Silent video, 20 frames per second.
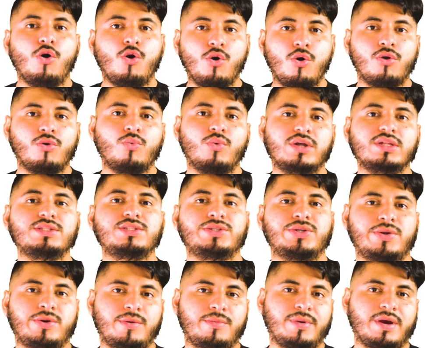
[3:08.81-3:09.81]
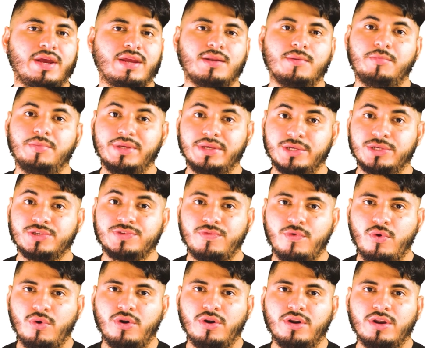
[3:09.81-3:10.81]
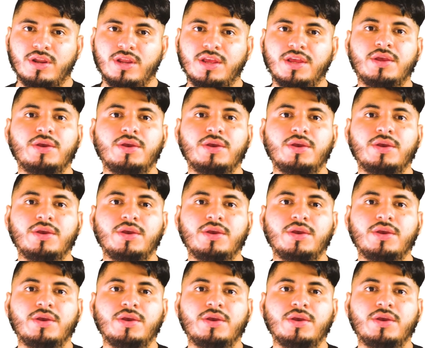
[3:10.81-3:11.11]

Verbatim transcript: or 1 terabyte PS4,